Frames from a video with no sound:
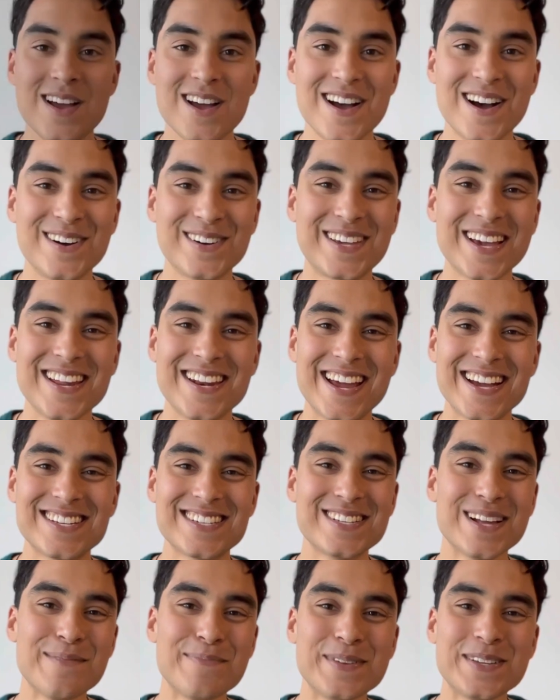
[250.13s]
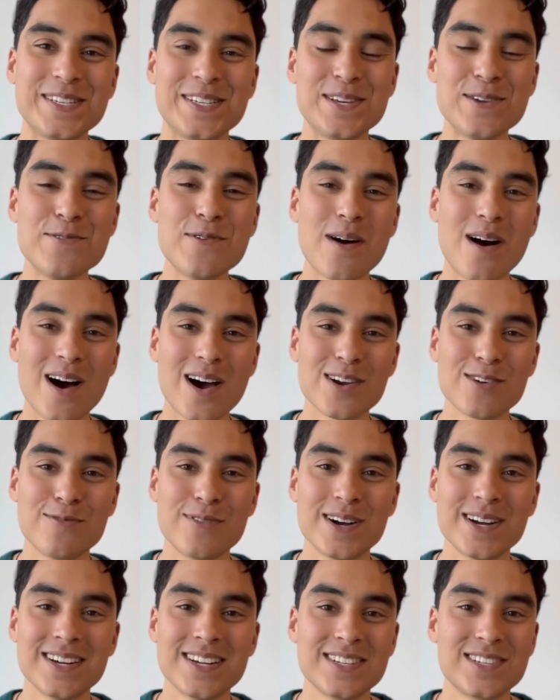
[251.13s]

Okay, next up is uOttawa.